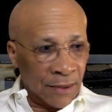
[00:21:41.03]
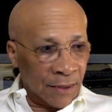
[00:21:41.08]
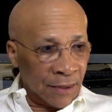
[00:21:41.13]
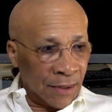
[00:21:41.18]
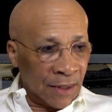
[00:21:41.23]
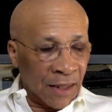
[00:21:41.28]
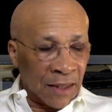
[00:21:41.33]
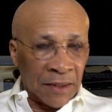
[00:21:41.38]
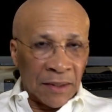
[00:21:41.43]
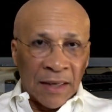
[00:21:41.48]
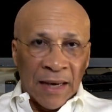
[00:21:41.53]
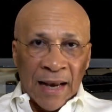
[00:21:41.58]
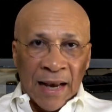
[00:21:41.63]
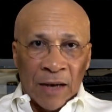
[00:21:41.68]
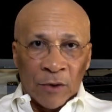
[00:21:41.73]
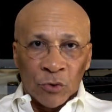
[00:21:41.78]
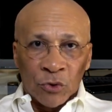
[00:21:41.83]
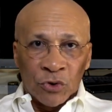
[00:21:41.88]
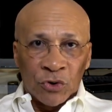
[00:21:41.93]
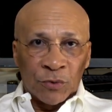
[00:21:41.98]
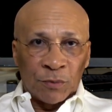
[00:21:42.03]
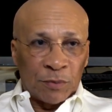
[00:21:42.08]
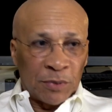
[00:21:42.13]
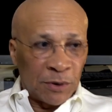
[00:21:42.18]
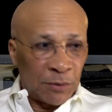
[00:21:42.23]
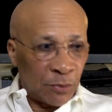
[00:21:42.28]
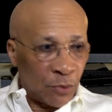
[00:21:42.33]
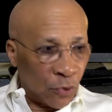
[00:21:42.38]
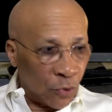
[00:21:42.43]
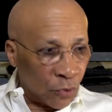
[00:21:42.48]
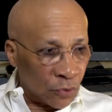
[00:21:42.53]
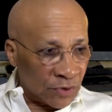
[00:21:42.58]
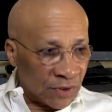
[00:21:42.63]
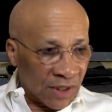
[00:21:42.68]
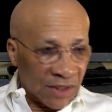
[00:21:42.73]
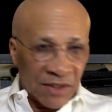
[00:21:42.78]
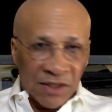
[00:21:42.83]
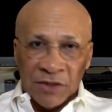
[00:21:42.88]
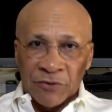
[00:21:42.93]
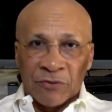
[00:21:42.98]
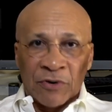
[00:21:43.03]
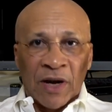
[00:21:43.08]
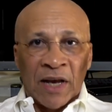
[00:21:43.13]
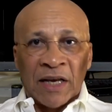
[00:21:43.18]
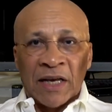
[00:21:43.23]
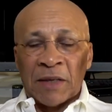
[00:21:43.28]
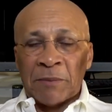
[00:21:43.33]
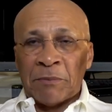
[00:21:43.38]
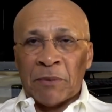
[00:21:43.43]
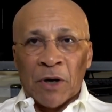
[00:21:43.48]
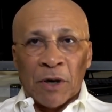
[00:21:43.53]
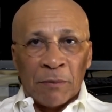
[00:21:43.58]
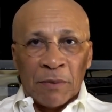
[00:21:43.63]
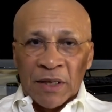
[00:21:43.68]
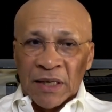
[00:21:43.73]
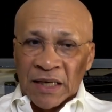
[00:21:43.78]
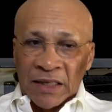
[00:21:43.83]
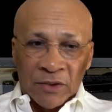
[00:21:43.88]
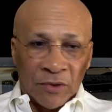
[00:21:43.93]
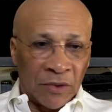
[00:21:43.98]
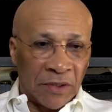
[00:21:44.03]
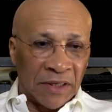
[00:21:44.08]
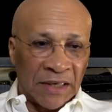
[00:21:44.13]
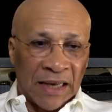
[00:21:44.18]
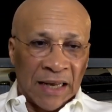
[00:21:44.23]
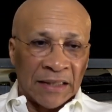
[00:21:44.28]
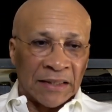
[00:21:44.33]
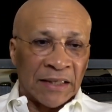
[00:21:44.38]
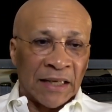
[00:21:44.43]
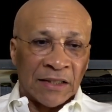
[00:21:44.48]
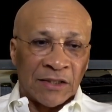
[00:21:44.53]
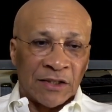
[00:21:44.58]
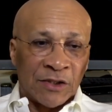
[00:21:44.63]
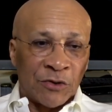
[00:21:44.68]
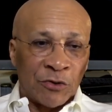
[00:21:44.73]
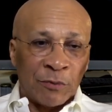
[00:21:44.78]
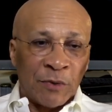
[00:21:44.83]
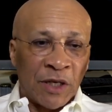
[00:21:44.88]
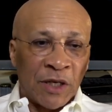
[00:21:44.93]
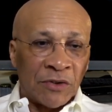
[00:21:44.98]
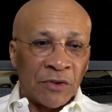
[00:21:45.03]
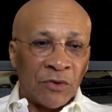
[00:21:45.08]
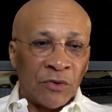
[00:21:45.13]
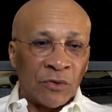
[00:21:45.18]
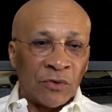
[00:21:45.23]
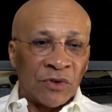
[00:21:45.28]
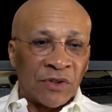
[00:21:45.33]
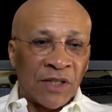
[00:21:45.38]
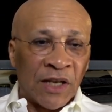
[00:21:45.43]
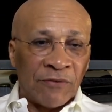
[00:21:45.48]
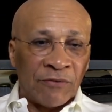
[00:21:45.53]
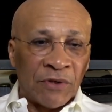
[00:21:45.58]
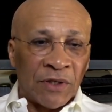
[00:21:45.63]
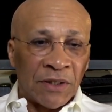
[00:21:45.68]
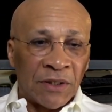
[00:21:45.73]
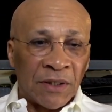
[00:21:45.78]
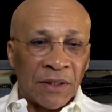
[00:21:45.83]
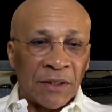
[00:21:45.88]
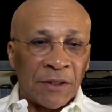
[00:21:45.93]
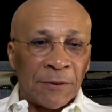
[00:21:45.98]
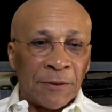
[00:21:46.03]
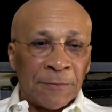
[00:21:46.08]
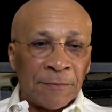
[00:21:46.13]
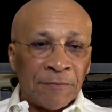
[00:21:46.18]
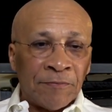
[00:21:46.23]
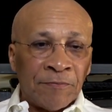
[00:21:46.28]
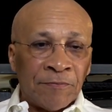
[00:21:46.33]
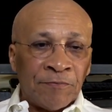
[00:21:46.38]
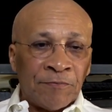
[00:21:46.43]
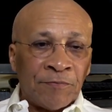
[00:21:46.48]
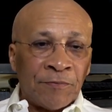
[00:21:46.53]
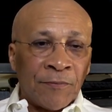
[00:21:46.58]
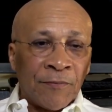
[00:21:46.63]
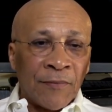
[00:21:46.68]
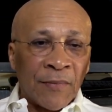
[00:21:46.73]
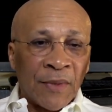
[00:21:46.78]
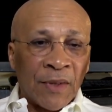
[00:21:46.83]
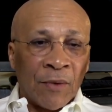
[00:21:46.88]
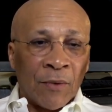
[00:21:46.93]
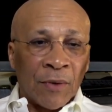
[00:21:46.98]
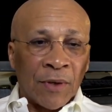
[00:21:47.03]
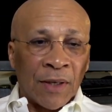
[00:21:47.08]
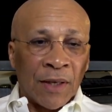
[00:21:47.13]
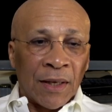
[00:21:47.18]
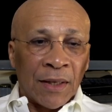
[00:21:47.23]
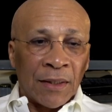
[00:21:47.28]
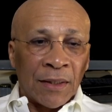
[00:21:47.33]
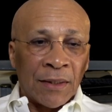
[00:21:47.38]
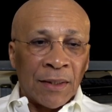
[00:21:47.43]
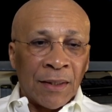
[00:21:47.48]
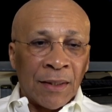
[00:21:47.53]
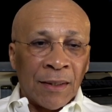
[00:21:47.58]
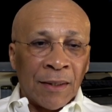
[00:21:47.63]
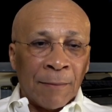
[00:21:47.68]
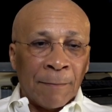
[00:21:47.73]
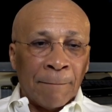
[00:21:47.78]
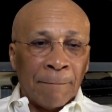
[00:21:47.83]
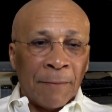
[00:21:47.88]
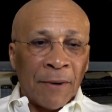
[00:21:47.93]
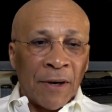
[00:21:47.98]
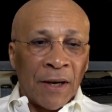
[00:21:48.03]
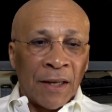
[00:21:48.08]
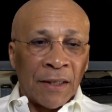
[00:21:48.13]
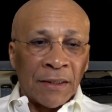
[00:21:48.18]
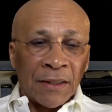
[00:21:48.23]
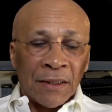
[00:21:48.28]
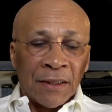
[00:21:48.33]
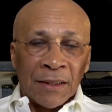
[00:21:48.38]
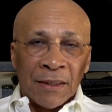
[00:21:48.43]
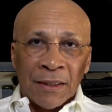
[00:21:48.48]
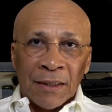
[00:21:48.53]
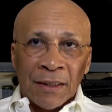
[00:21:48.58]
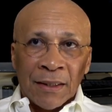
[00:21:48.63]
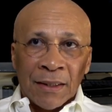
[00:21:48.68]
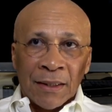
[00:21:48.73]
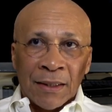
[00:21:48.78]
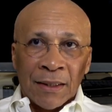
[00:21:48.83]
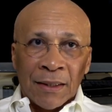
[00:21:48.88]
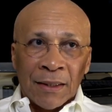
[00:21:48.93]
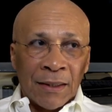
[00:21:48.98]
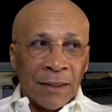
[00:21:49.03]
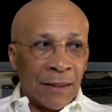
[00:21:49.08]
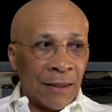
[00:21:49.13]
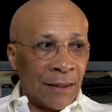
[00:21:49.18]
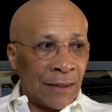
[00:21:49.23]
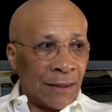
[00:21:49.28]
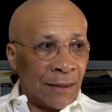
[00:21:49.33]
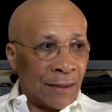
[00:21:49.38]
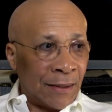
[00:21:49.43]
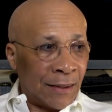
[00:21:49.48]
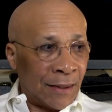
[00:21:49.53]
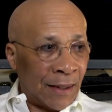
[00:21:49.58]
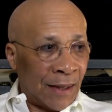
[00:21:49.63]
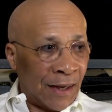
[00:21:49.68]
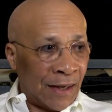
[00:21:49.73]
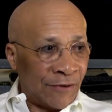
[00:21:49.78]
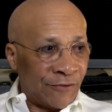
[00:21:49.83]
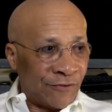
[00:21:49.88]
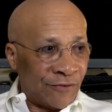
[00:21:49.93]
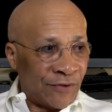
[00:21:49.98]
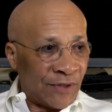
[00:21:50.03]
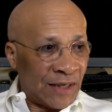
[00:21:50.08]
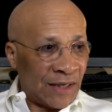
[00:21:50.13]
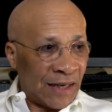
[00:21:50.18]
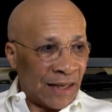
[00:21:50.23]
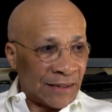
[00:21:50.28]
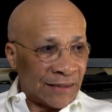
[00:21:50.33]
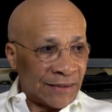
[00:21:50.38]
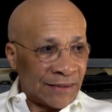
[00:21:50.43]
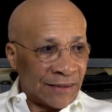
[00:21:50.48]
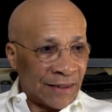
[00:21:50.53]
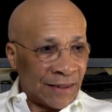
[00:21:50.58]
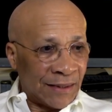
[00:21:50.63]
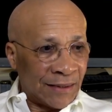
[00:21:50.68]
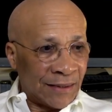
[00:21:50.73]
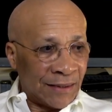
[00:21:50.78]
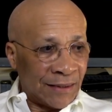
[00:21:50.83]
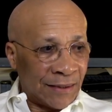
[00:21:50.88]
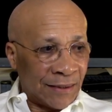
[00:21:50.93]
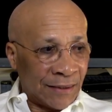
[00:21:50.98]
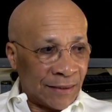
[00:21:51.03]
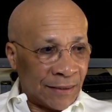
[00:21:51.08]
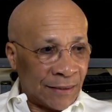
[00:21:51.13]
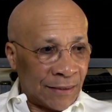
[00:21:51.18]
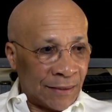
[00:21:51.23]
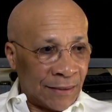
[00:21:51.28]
House, people testifying in public and all that. Yes, he will be in the news, definitely. Okay? But I feel like saying